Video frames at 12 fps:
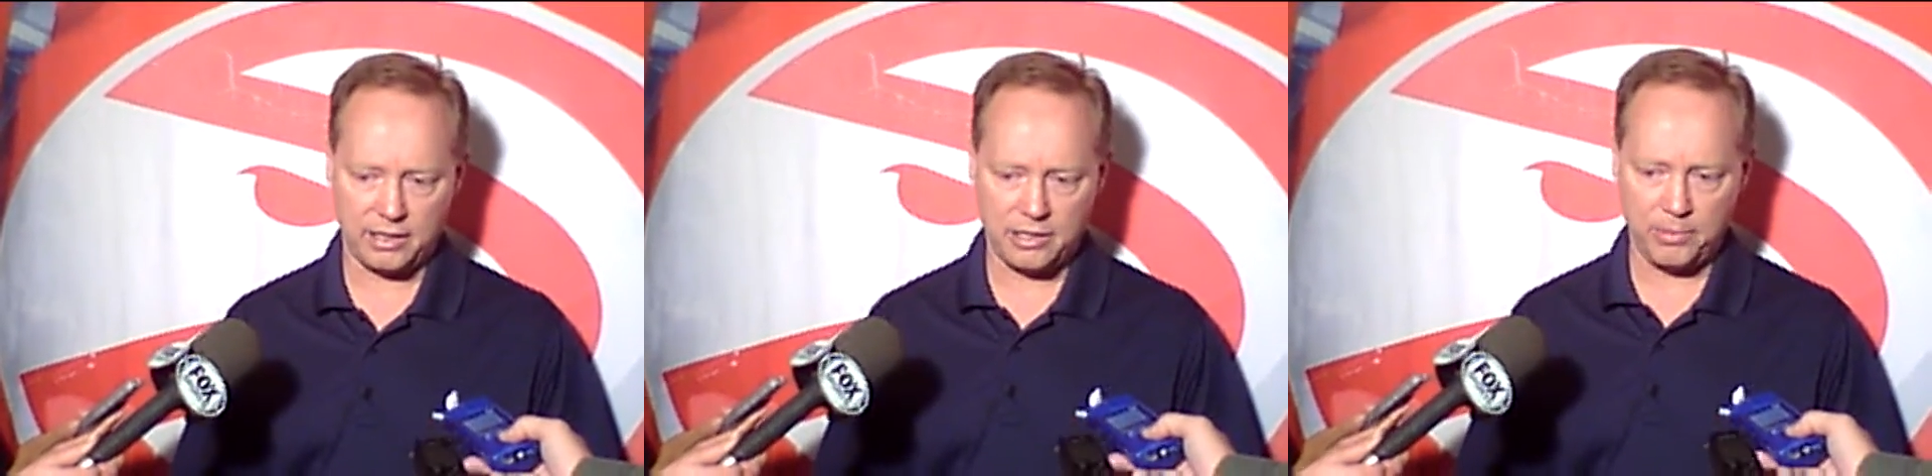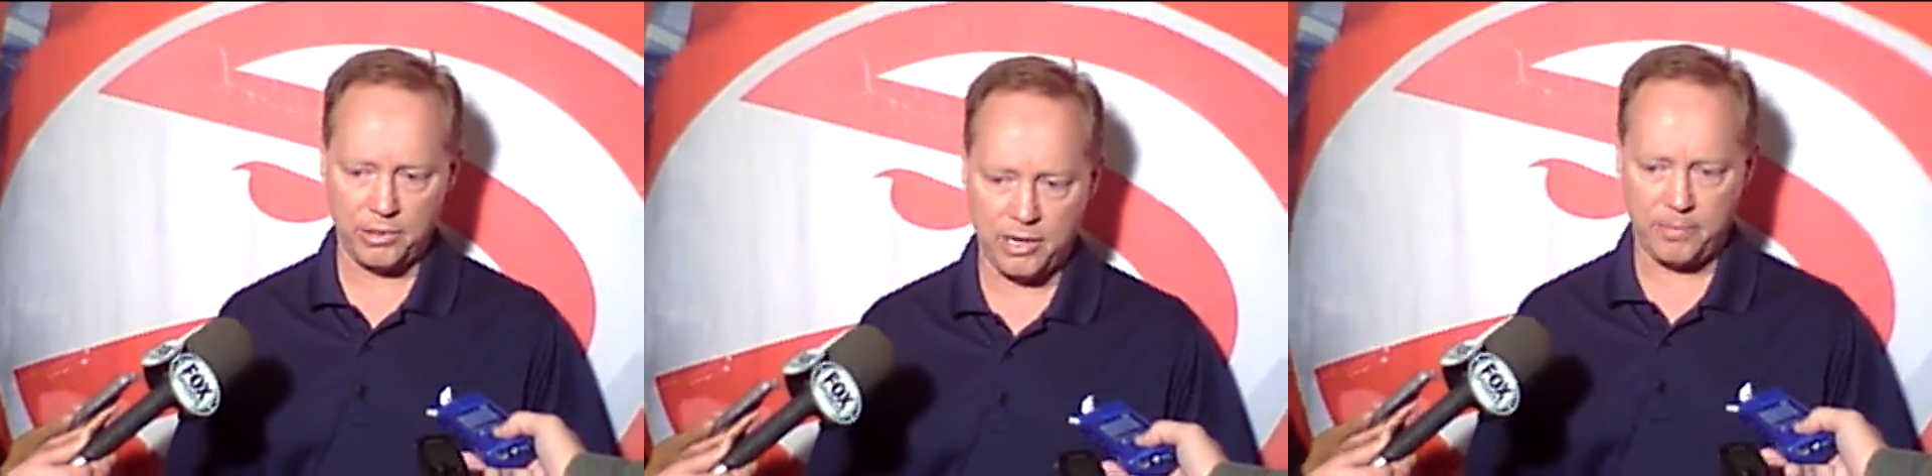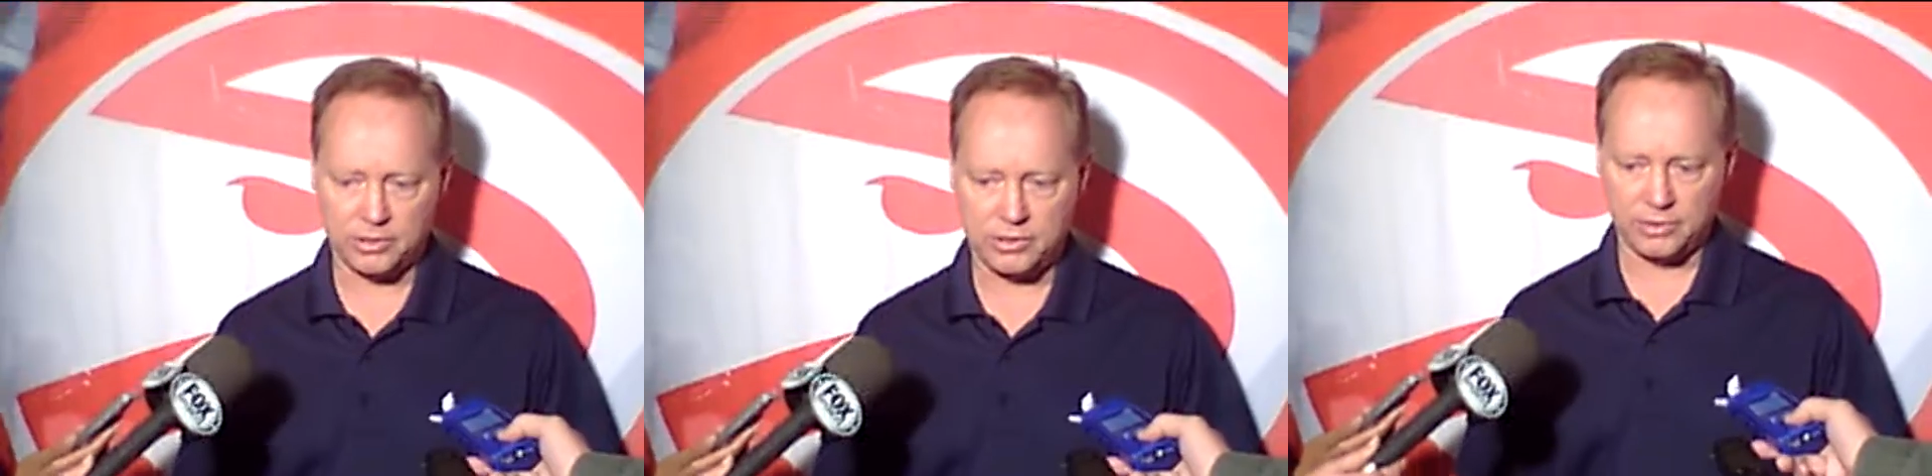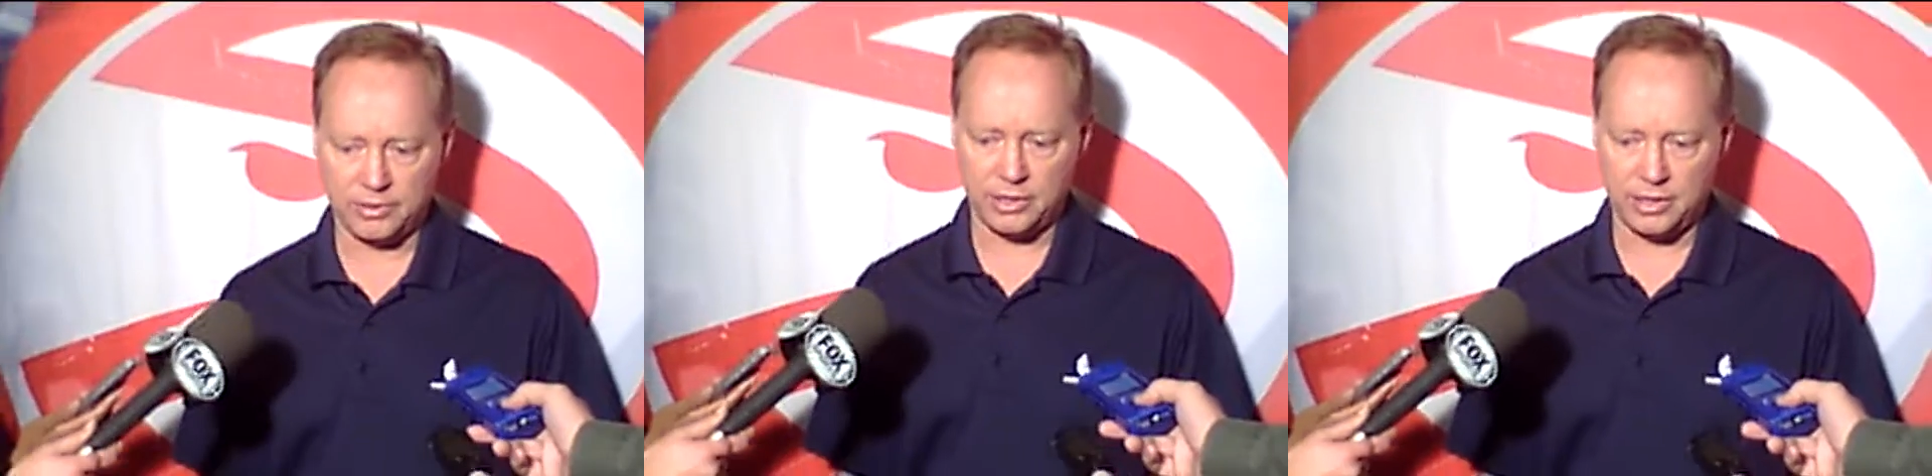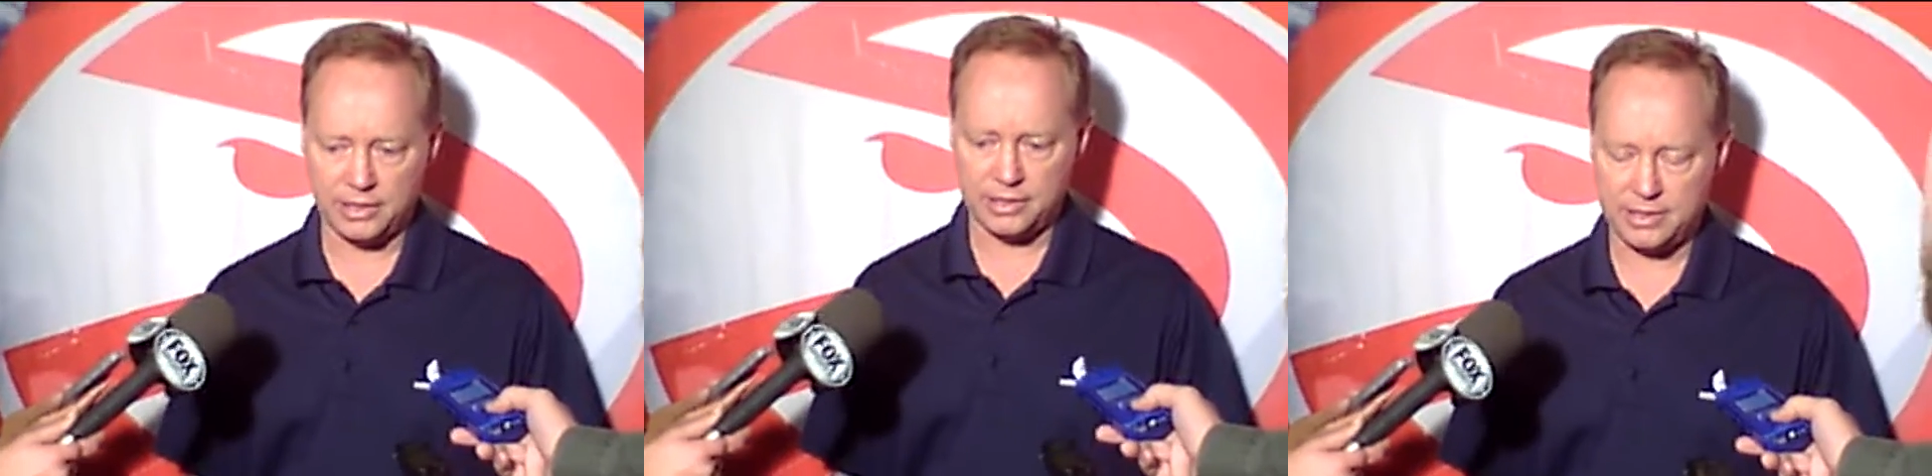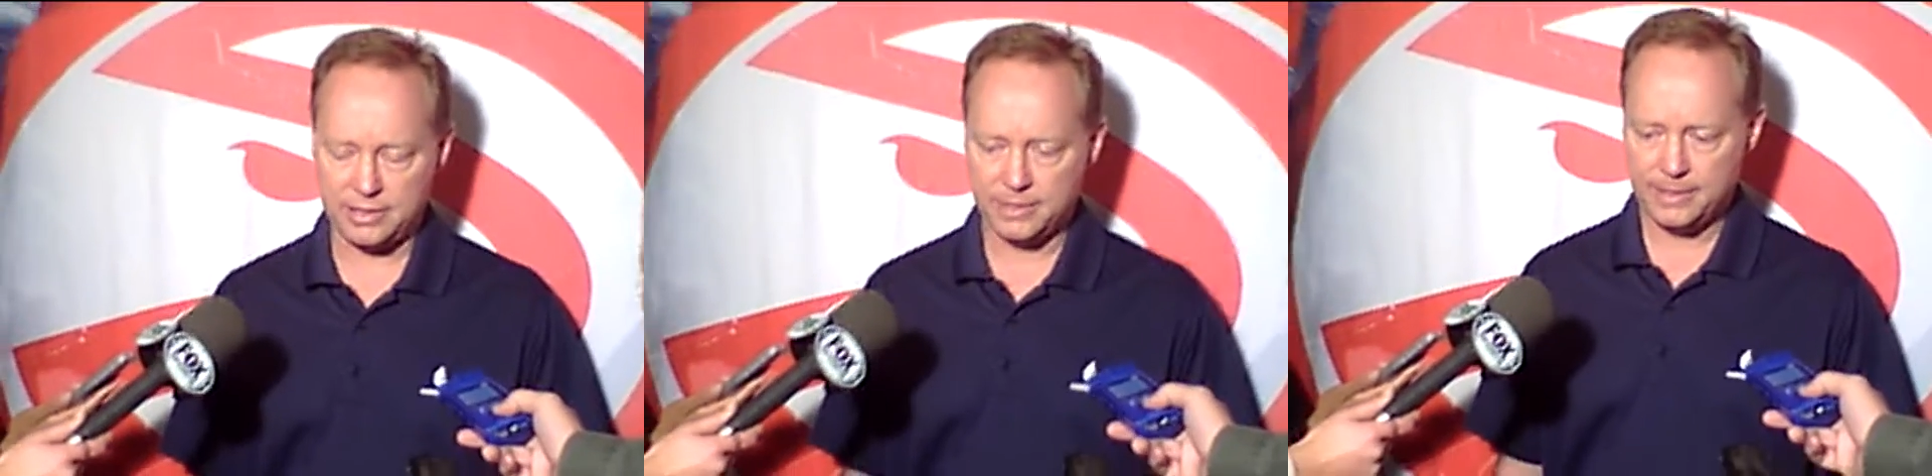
couple opportunities.